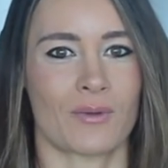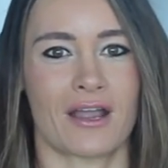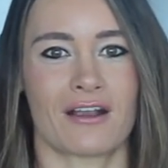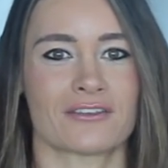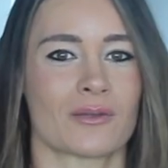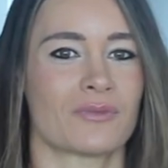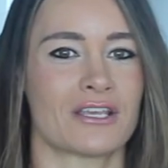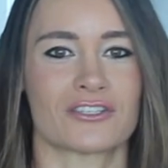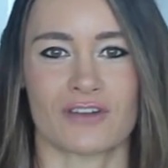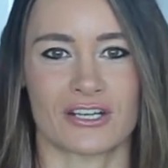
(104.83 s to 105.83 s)
wear
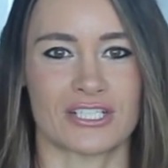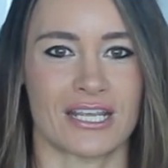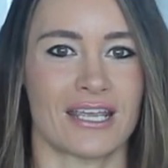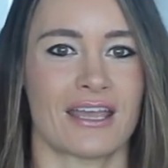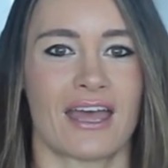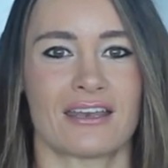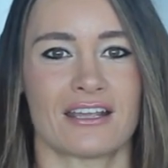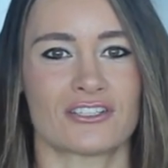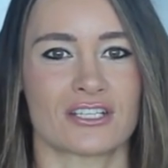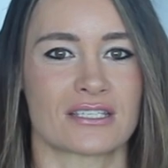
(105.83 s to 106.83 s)
something stretchy, and
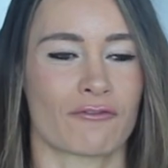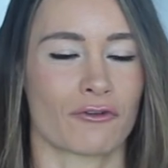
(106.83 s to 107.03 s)
it's just,